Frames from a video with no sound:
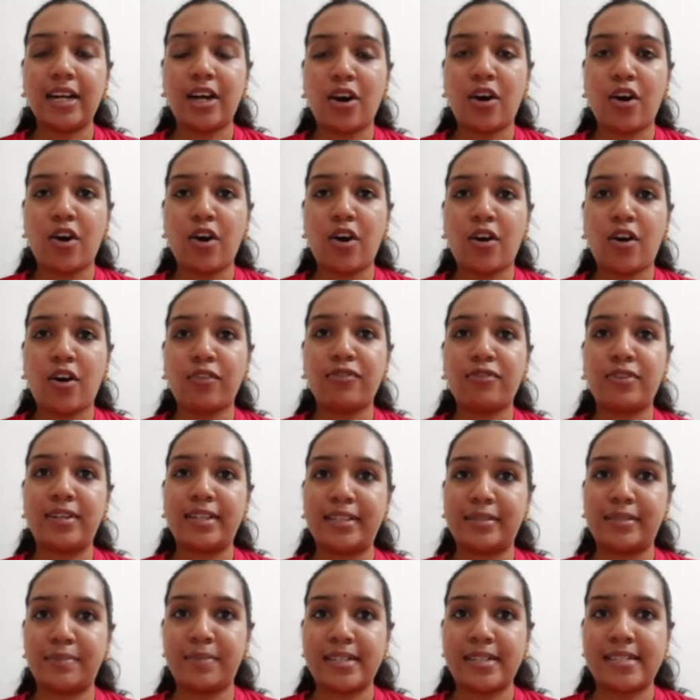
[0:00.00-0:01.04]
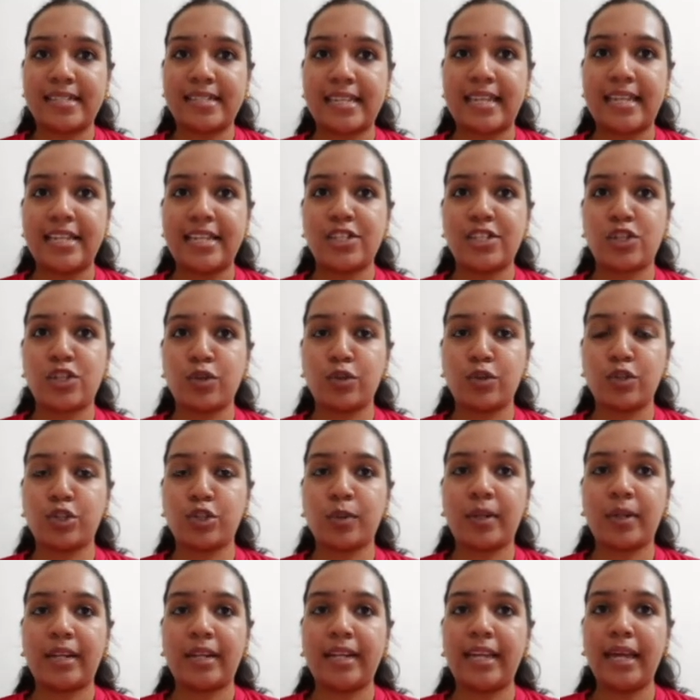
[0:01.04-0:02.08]
of litmus is
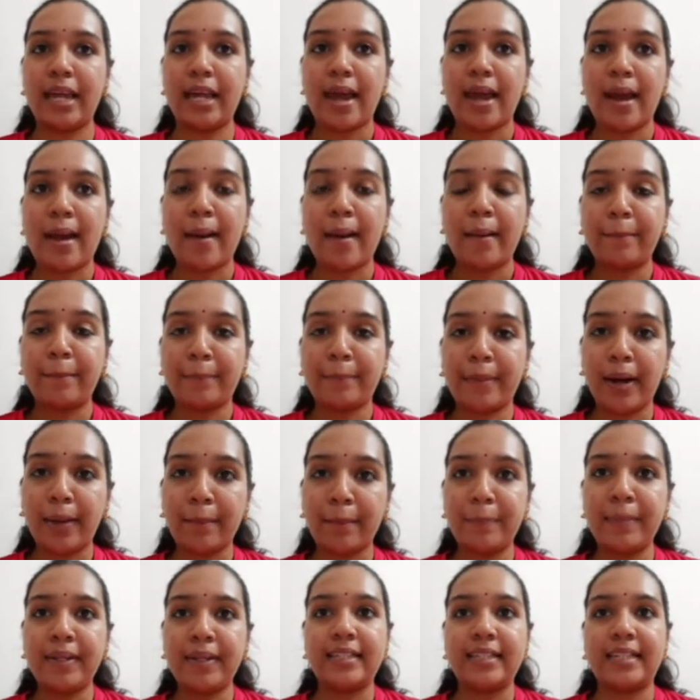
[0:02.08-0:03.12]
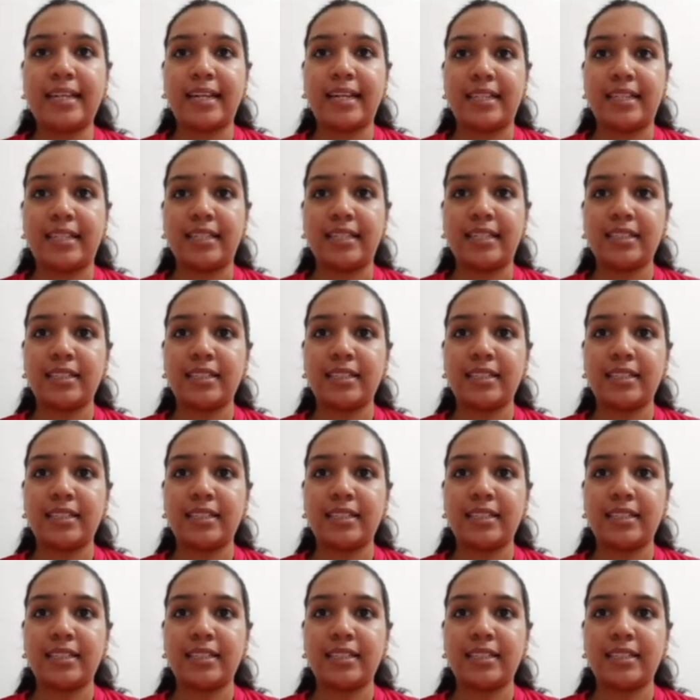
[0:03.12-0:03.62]
usually purple color